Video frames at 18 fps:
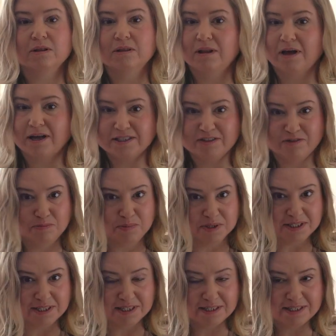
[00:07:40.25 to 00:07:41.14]
lots of
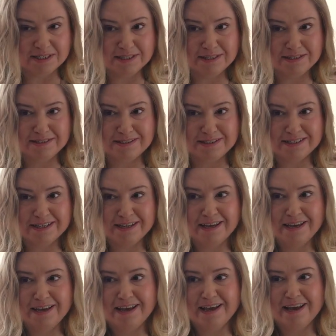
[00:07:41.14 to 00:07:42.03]
businesses,
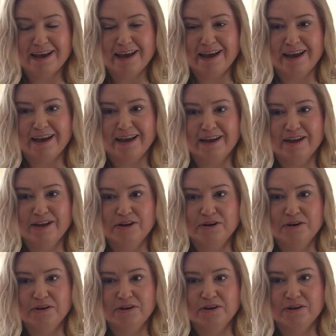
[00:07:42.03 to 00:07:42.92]

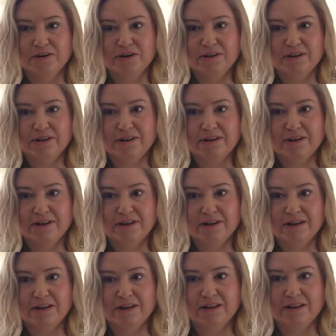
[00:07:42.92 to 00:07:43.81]
and
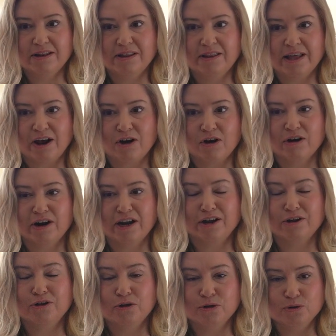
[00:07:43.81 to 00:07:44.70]
they are
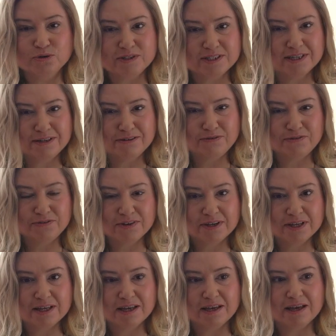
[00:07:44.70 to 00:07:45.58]
inclusive.